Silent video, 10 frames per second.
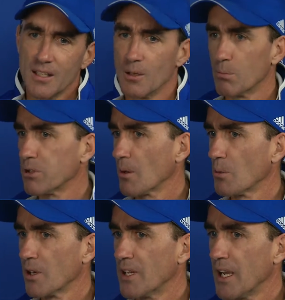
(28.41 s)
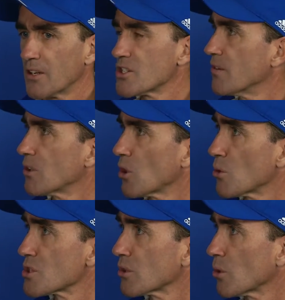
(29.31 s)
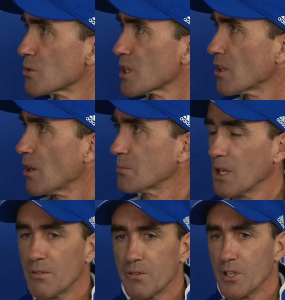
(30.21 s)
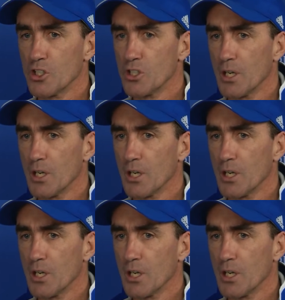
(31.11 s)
You know, probably would have taken us even closer towards a top 10 finish.